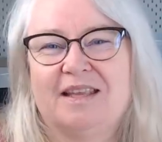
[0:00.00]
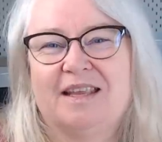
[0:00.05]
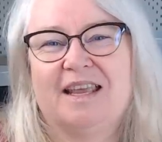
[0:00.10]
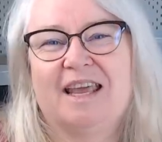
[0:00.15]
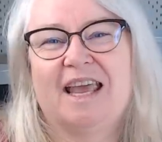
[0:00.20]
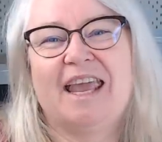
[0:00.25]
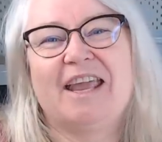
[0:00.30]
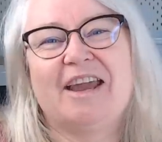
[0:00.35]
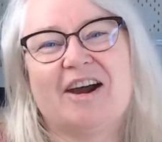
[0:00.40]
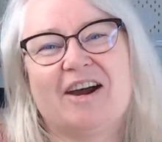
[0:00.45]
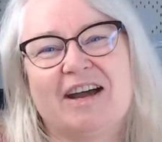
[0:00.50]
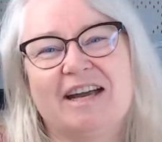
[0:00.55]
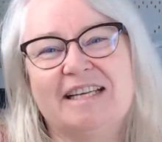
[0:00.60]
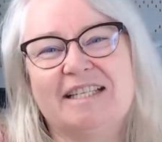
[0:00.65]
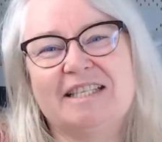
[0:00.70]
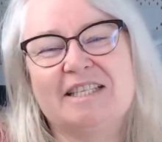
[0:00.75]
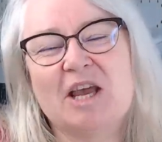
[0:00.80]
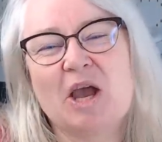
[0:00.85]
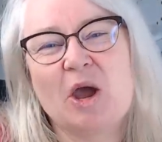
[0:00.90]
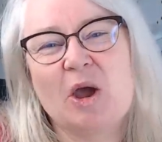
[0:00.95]
Hey
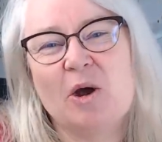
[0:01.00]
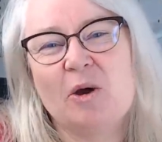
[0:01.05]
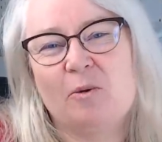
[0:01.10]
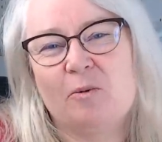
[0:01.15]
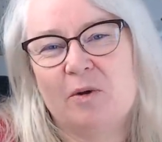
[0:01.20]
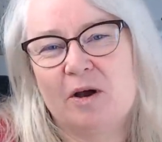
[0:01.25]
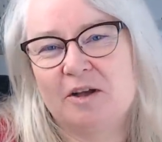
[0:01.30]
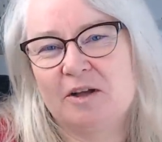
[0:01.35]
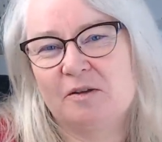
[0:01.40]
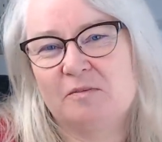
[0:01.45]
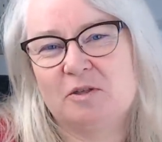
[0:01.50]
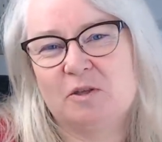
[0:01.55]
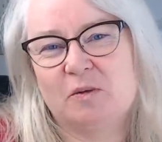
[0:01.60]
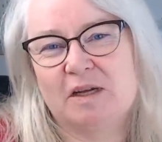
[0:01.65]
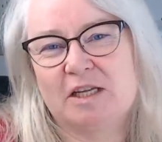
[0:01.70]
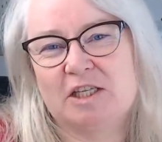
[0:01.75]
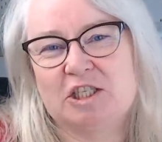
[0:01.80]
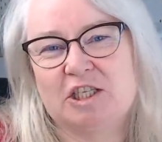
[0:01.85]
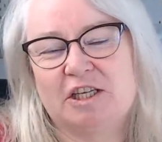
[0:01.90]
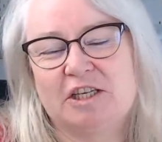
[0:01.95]
guys, welcome to
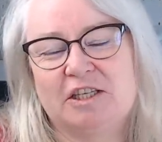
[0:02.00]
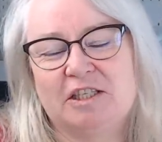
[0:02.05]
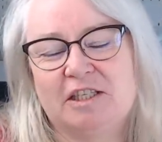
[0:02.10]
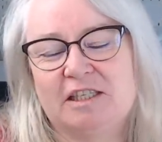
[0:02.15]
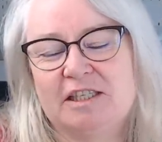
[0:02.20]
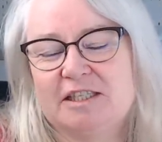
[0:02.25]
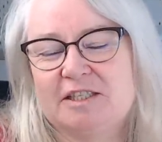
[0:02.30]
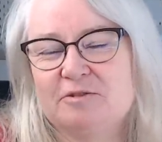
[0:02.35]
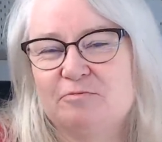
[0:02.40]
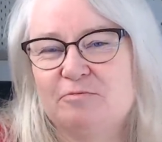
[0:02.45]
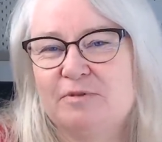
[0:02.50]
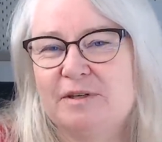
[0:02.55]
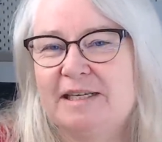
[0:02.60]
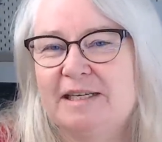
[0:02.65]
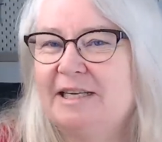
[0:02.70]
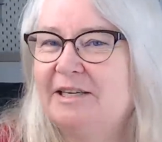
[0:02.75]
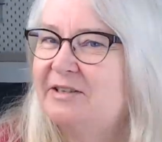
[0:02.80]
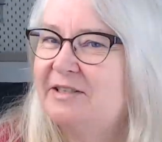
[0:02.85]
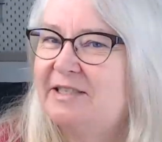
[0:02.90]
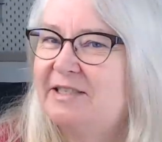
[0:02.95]
our channel. It's
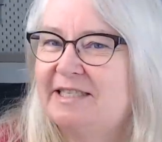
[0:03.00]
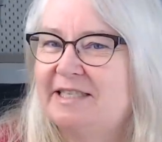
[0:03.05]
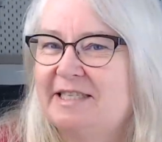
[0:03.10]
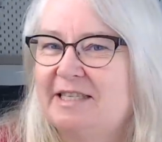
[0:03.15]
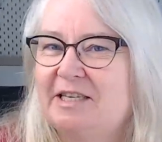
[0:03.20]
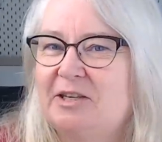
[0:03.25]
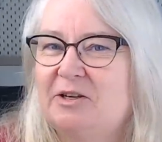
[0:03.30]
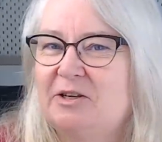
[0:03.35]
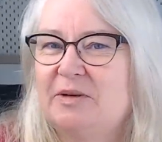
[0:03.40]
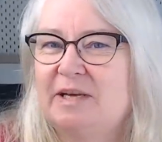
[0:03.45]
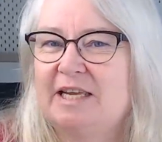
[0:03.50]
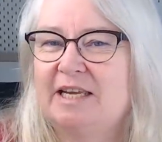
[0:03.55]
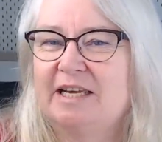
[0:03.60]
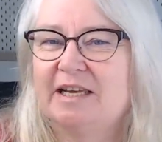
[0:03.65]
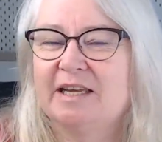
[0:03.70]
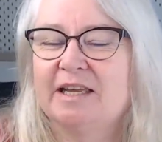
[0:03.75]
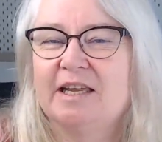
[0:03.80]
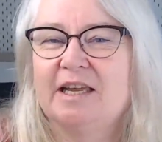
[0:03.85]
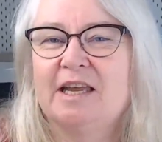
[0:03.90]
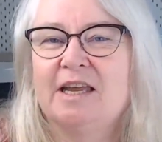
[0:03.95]
really good to see you here.